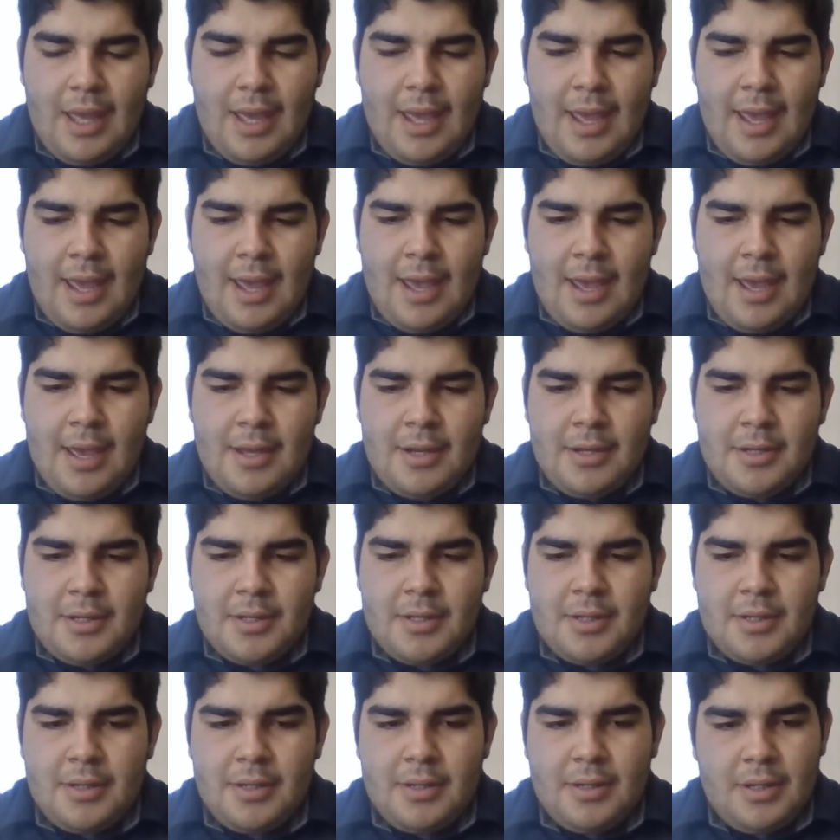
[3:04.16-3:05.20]
And
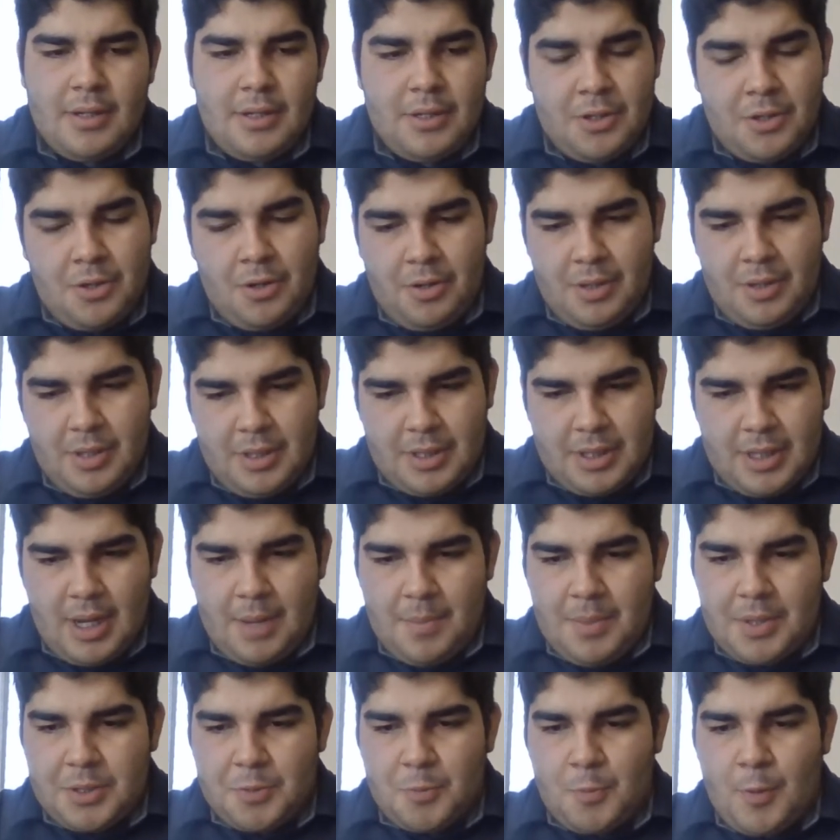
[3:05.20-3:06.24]
during this
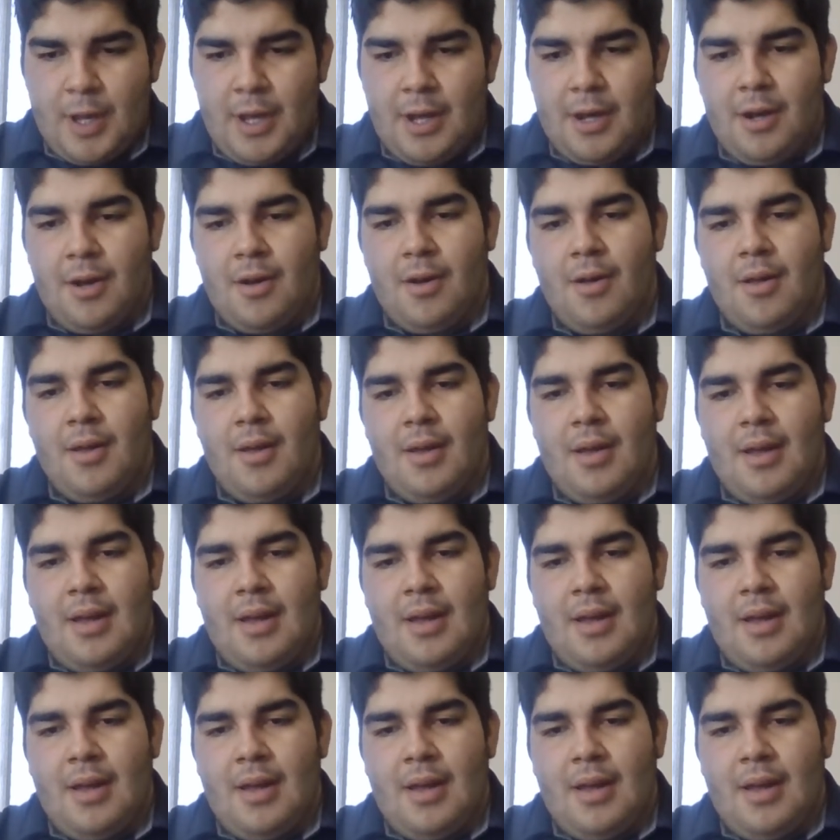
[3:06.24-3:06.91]
time as well,